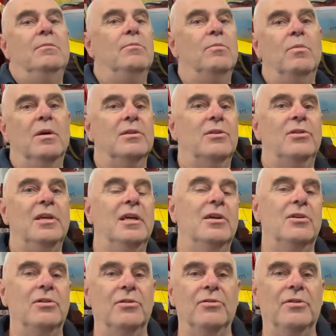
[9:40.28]
one thing or
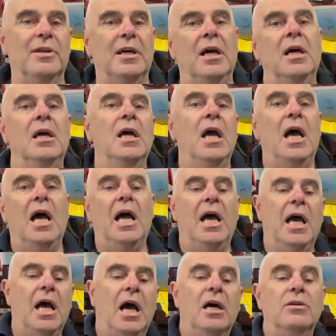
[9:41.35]
another,
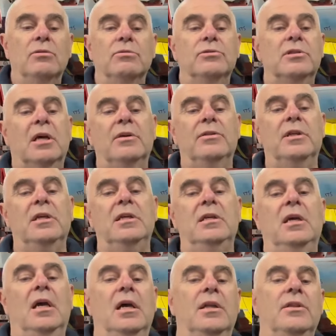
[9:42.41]
and also
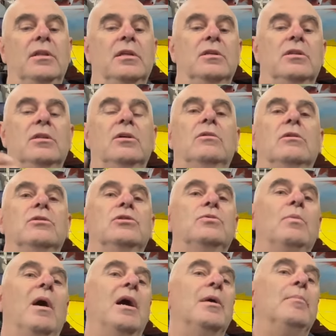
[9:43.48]
the cross
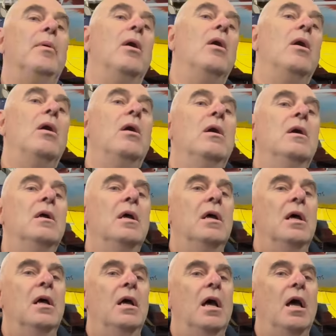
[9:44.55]
sway bar,
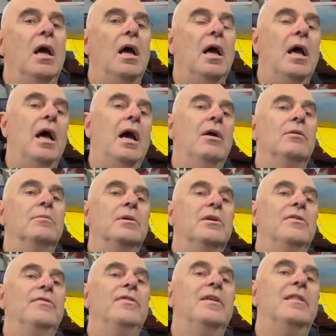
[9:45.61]
how I'm going to
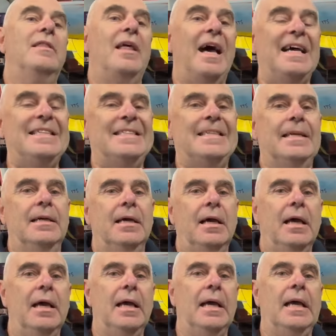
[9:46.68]
fit that.
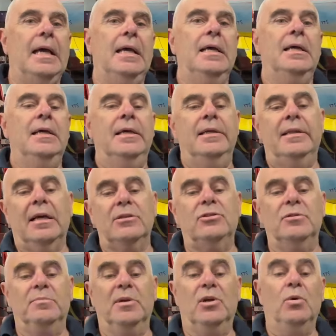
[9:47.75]
That
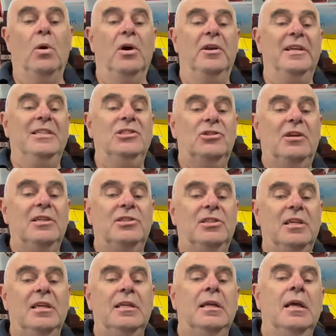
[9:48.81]
should be quite
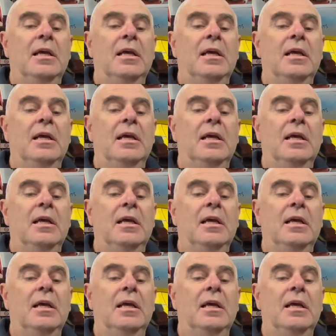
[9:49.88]
interesting.